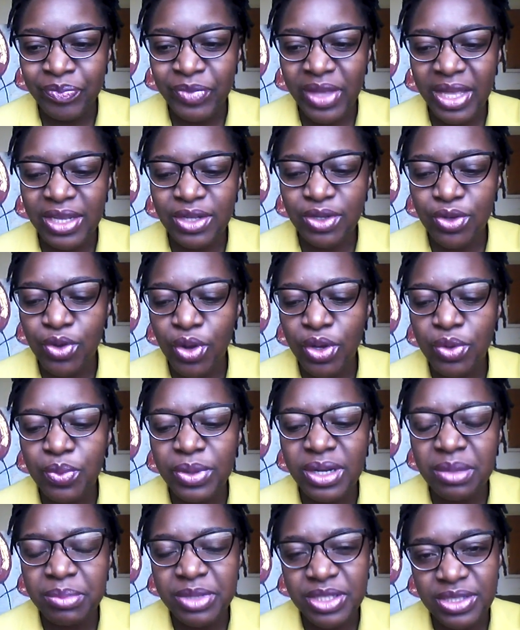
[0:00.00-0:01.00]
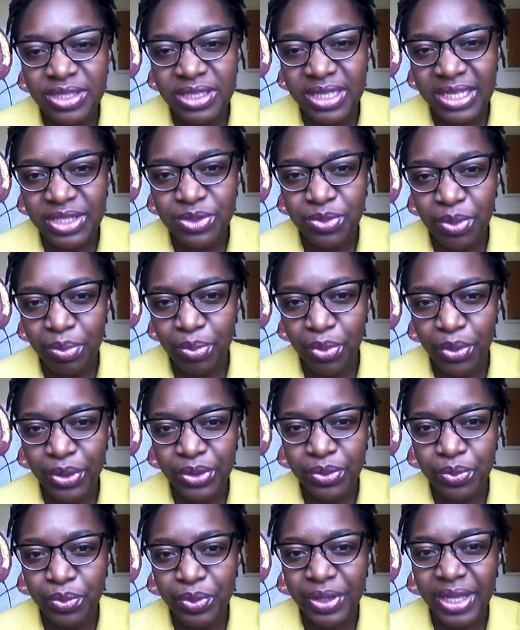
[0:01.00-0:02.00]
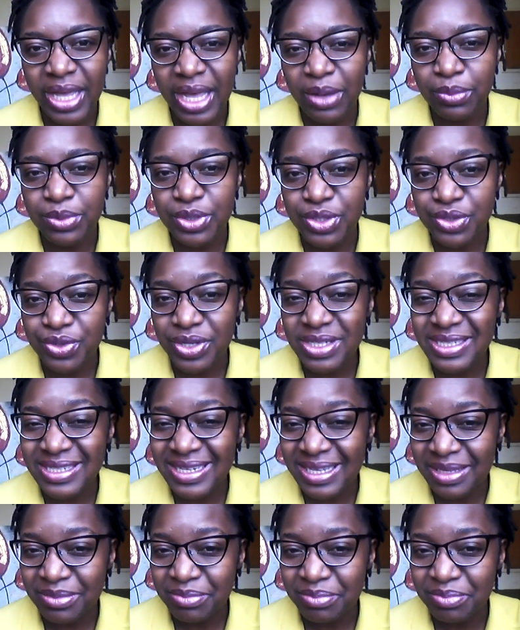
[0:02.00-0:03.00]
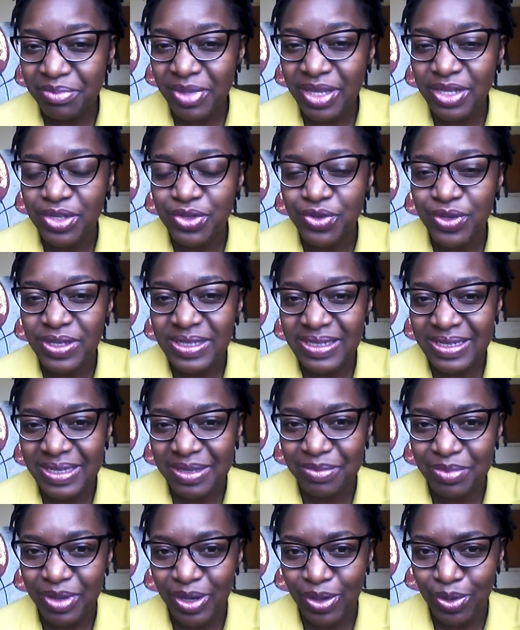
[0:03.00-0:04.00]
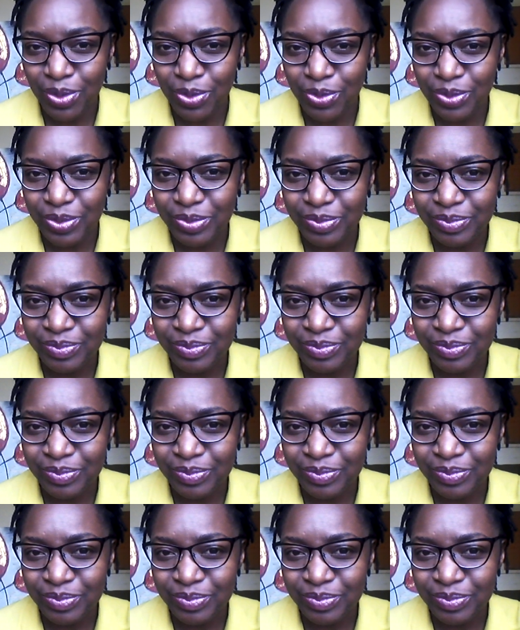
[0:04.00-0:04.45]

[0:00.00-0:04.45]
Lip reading: And God wanted me to get to a point where I would trust Him and trust Him alone.